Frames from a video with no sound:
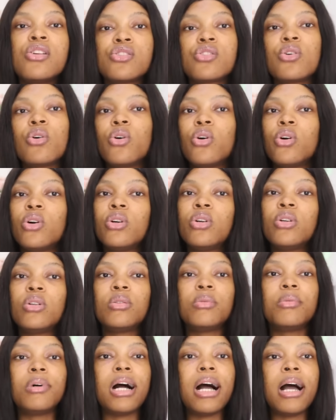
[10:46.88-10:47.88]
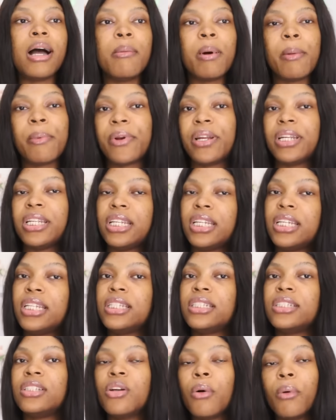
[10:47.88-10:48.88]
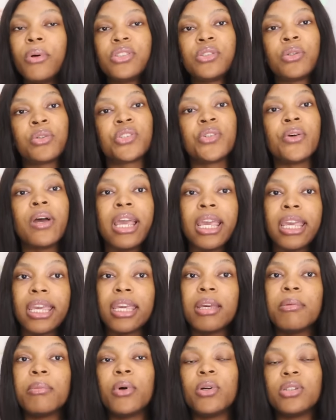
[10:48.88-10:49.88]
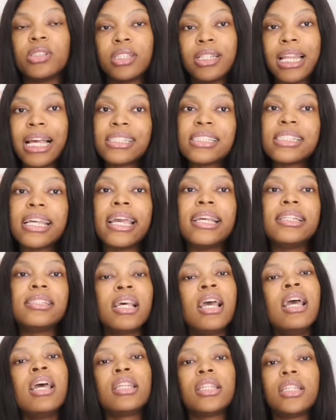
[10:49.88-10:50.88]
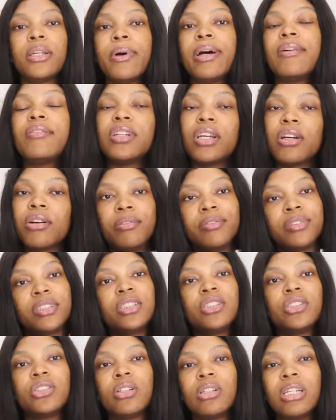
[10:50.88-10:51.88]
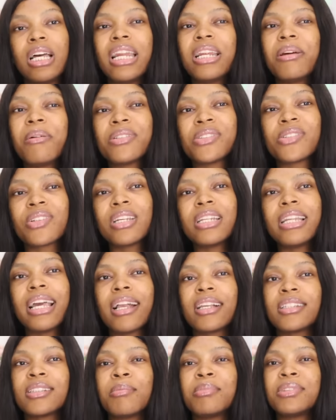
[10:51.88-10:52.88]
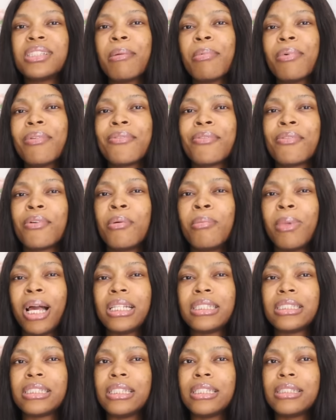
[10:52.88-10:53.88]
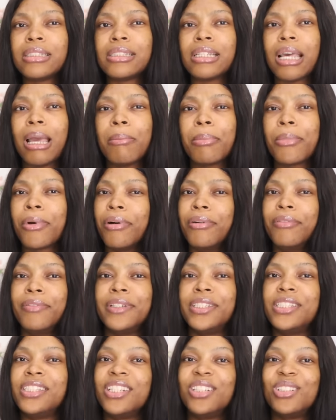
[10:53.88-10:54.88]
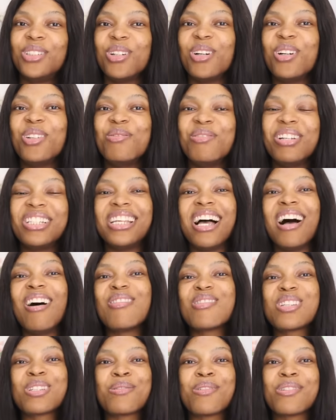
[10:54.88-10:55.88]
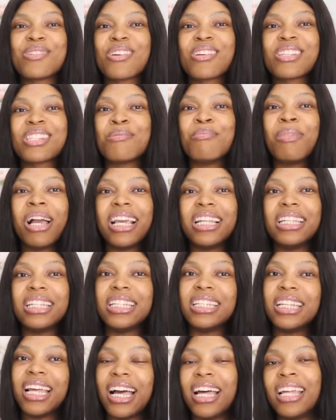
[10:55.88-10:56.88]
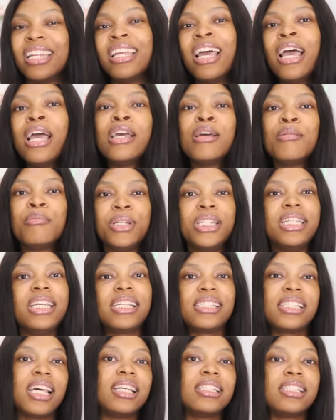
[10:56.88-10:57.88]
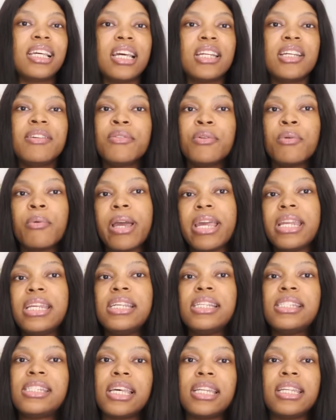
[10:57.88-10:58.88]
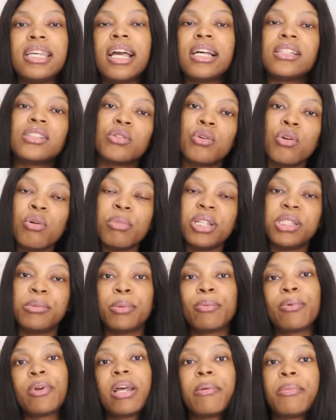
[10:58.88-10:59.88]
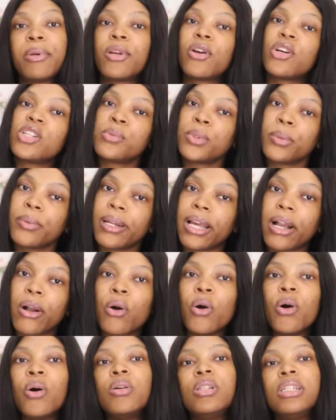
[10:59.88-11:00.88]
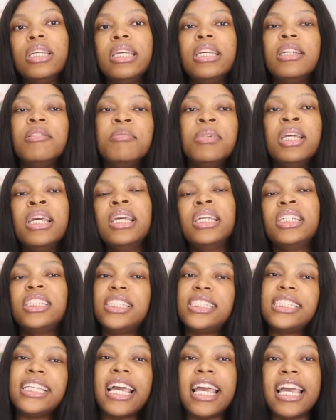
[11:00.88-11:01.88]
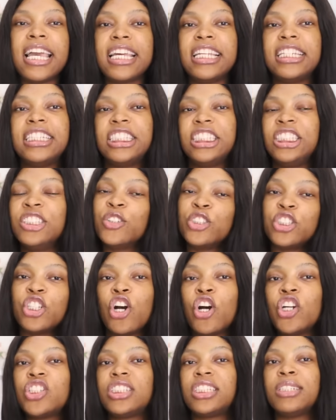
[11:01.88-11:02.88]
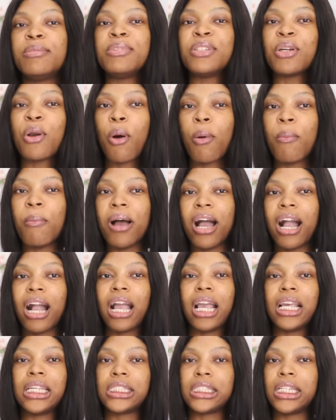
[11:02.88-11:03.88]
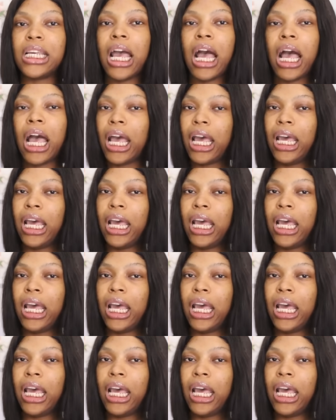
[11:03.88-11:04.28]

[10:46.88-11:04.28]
So um, apparently he did not want to talk to her again. But last night they were having a conversation and it was looking like some type of romantic type conversation with how she was just smiling and being excited even when he said he had to go meet big brother because big brother called him she said you know she urged him to come back i see her